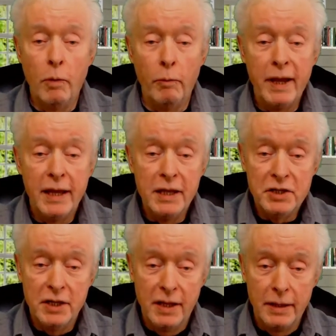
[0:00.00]
when we
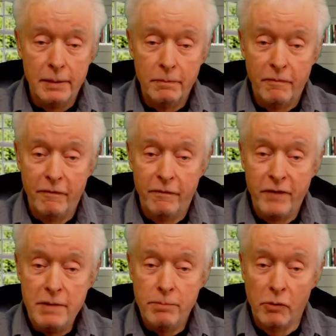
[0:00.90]
get to the
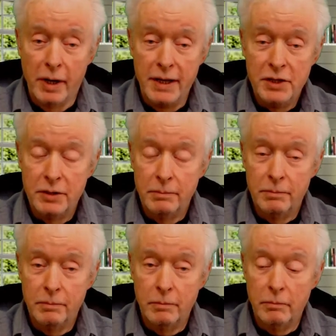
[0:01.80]
feed point,
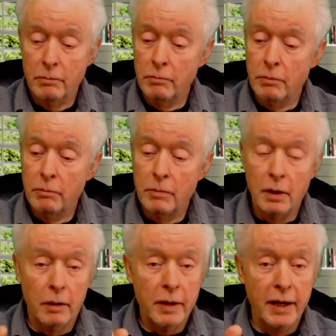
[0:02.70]

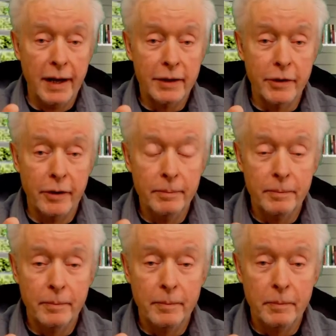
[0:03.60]
the little connector,